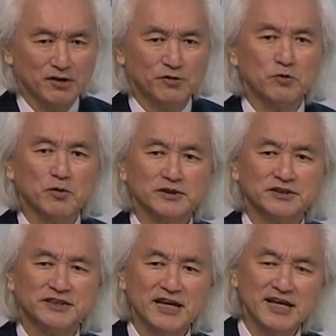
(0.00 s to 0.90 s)
you will
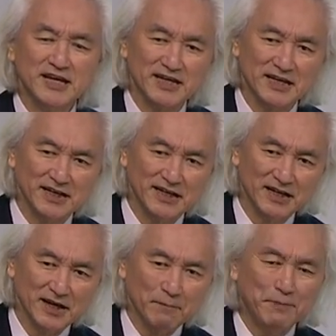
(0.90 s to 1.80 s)

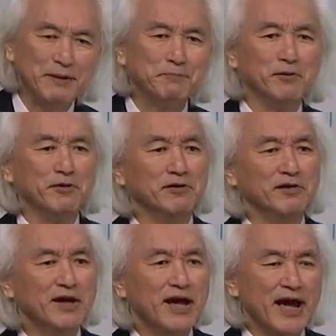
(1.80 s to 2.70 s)
see
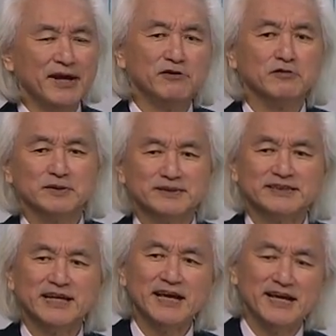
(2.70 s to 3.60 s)
people and you'll
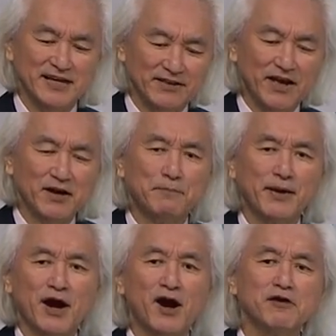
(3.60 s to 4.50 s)
see their
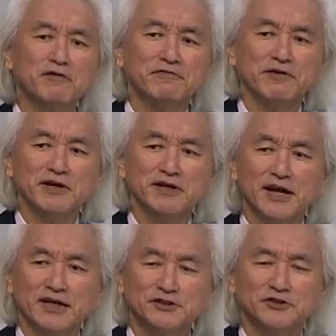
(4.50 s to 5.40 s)
biography
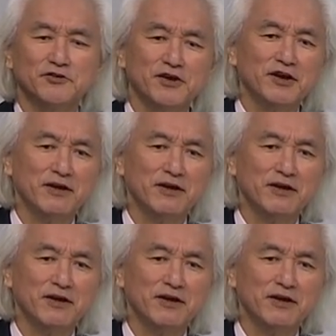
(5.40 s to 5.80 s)
next to their